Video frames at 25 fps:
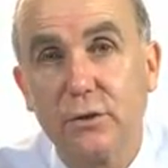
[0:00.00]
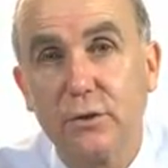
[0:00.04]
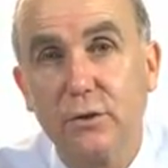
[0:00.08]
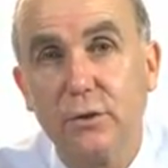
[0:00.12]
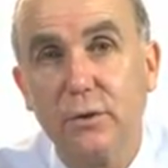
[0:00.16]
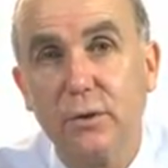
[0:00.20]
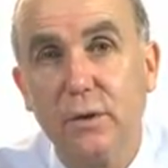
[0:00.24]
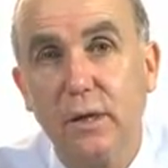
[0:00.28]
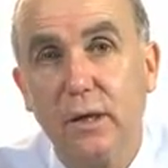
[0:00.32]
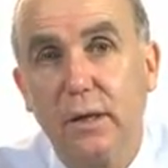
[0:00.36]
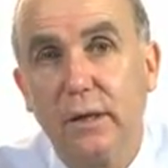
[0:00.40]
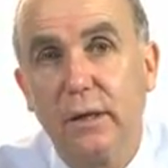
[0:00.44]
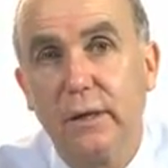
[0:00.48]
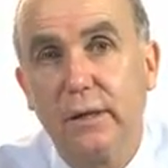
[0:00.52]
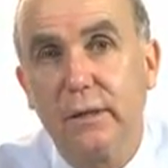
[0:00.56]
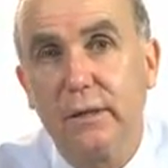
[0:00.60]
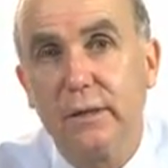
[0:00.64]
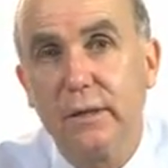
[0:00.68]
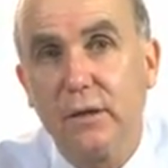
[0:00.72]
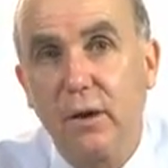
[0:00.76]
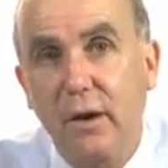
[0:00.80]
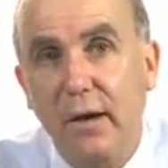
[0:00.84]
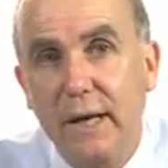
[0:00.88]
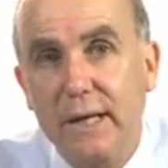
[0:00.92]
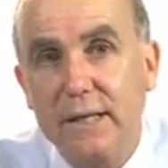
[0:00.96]
to
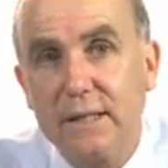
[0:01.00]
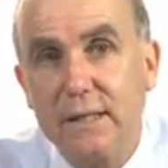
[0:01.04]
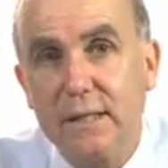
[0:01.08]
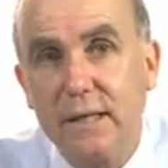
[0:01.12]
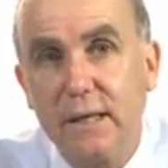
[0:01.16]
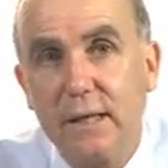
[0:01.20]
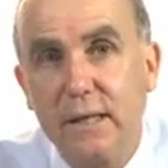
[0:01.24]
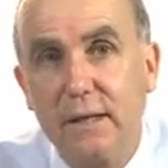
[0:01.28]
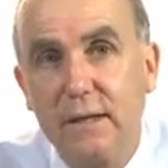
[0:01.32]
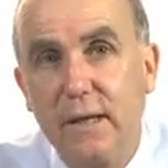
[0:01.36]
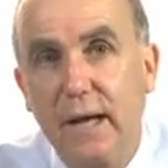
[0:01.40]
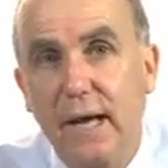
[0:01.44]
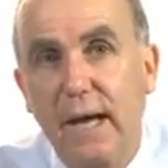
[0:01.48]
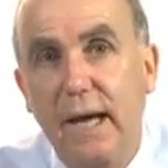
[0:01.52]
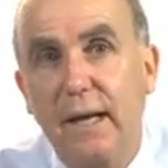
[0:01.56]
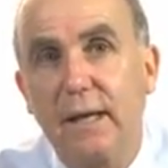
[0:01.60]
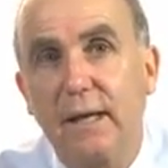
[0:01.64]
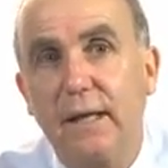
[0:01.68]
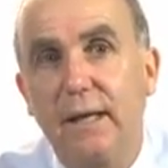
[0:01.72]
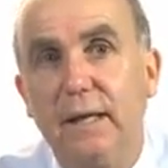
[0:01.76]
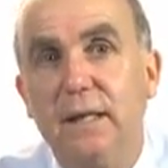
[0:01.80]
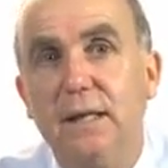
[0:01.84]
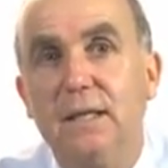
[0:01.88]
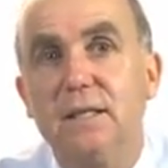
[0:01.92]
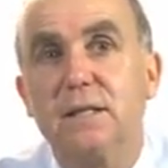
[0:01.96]
the idea
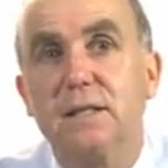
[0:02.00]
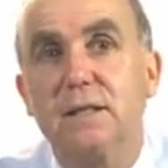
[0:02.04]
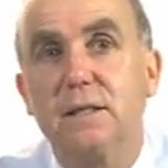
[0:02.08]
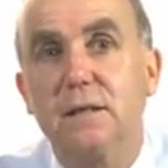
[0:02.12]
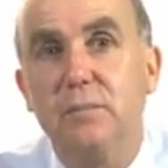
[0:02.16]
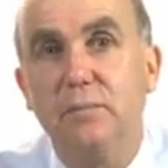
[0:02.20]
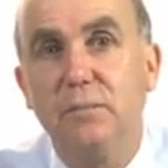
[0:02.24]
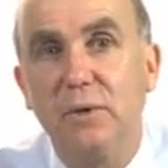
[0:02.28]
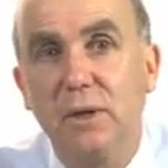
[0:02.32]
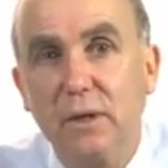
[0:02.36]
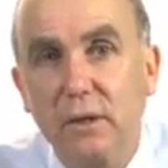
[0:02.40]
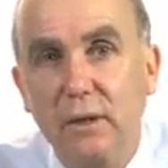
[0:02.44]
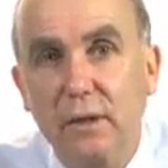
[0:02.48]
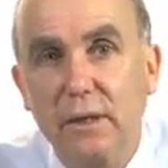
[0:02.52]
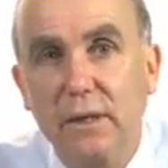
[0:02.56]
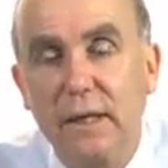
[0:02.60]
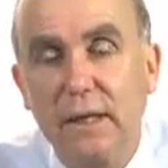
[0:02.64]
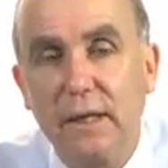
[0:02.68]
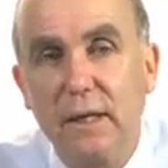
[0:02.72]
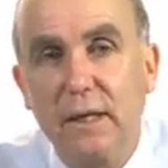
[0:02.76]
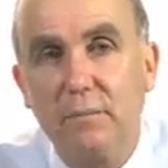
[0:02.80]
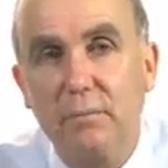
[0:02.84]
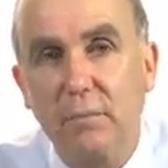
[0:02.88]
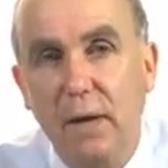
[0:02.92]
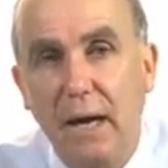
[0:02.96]
that
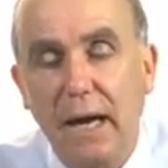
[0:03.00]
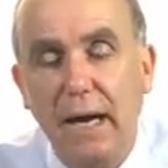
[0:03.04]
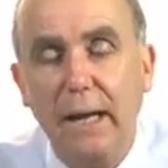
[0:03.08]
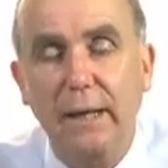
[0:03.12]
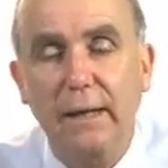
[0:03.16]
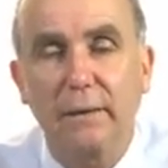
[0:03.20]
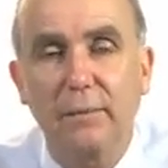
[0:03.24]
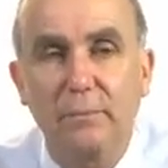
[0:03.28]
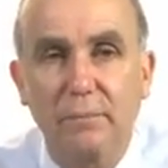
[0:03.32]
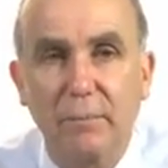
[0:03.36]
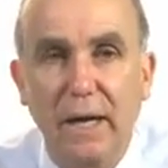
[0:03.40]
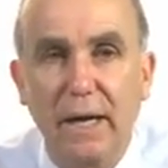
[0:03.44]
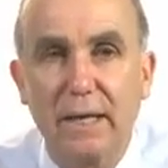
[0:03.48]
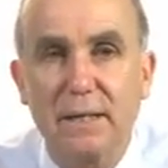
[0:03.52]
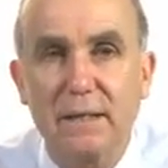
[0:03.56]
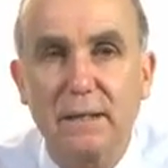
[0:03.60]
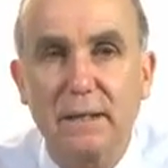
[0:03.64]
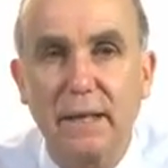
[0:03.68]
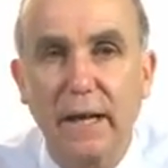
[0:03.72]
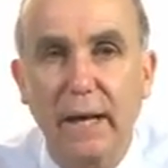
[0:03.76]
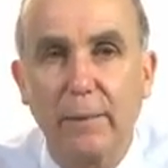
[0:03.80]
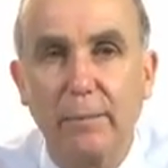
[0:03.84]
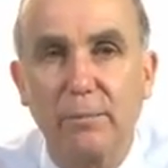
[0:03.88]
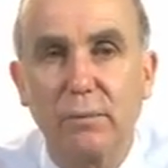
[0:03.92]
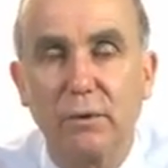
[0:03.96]
instability in market-based
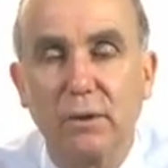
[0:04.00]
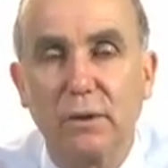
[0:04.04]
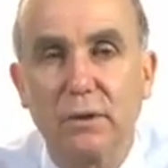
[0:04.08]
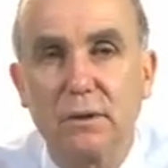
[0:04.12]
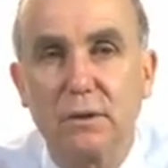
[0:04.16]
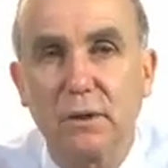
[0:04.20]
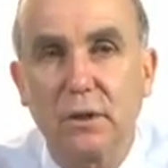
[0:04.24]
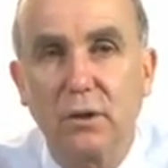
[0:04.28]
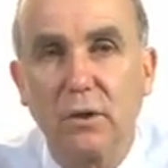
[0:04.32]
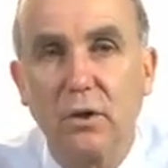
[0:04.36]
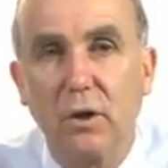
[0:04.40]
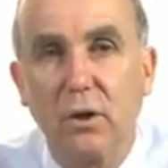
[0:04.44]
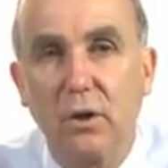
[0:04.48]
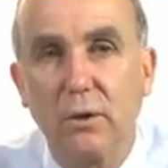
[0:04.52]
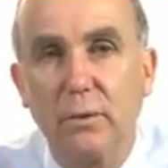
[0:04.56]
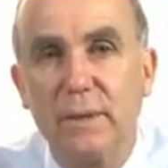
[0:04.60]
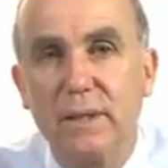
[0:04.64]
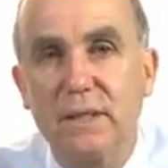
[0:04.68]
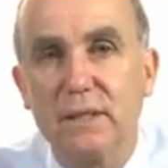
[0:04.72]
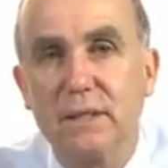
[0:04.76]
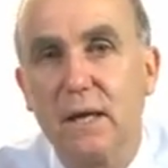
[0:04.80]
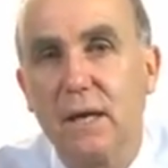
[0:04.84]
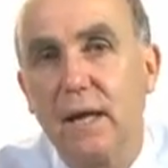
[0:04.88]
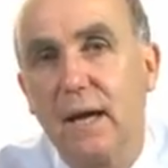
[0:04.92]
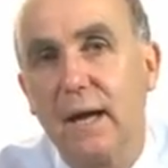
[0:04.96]
capitalist
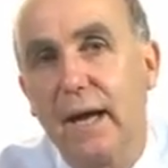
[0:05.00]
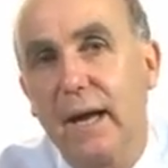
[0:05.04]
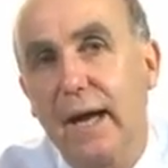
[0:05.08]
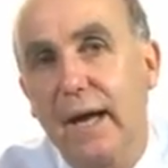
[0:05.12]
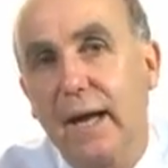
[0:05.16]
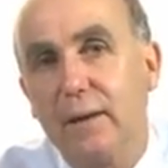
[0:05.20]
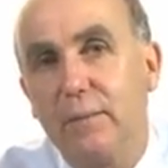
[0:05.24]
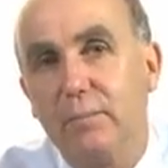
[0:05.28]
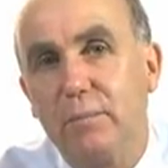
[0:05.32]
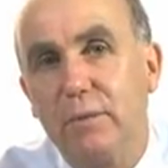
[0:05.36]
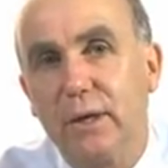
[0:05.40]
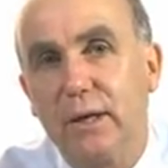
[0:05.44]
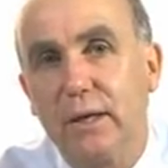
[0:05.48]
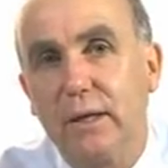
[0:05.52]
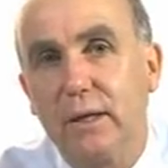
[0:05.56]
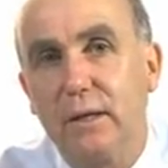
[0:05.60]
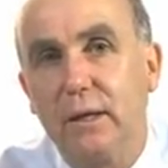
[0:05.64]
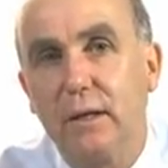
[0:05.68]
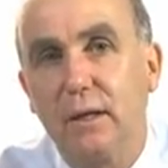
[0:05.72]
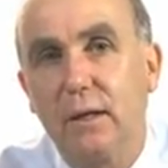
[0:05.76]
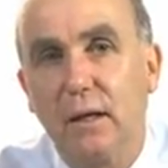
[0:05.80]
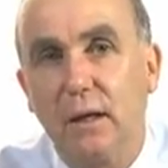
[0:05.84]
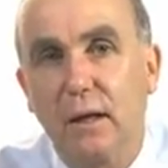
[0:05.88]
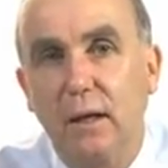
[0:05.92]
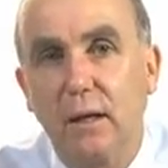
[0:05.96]
economies had
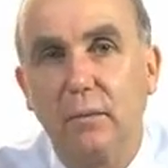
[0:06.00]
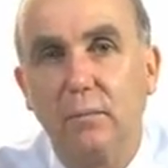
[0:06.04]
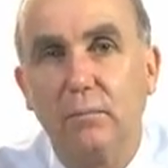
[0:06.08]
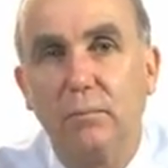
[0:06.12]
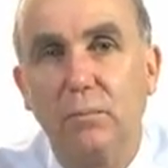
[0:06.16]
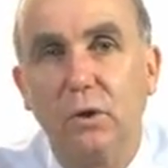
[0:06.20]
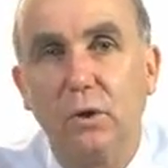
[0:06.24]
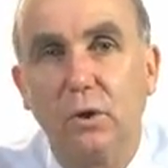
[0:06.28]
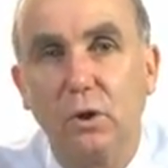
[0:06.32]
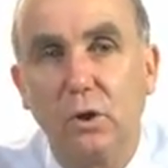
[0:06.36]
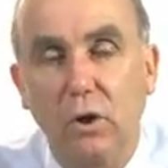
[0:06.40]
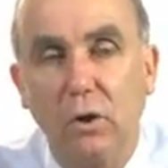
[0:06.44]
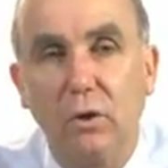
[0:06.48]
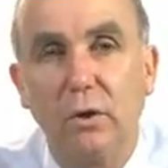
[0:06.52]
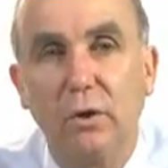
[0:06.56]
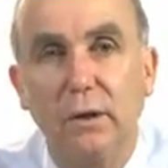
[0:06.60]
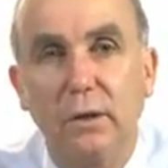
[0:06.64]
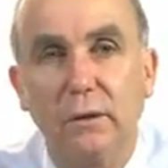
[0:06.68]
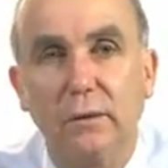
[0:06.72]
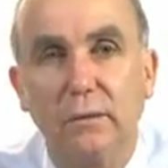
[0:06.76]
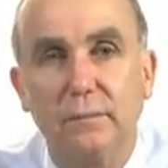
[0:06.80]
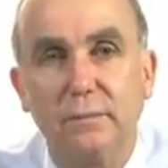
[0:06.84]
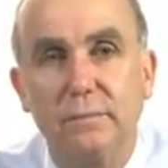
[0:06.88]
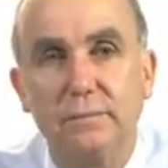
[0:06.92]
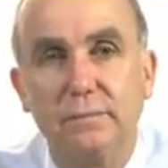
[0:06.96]
been
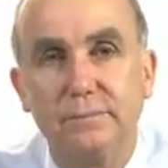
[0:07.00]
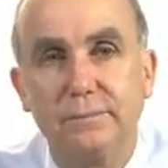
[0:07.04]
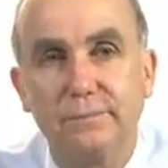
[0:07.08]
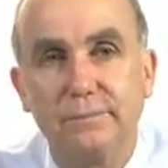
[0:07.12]
conquered.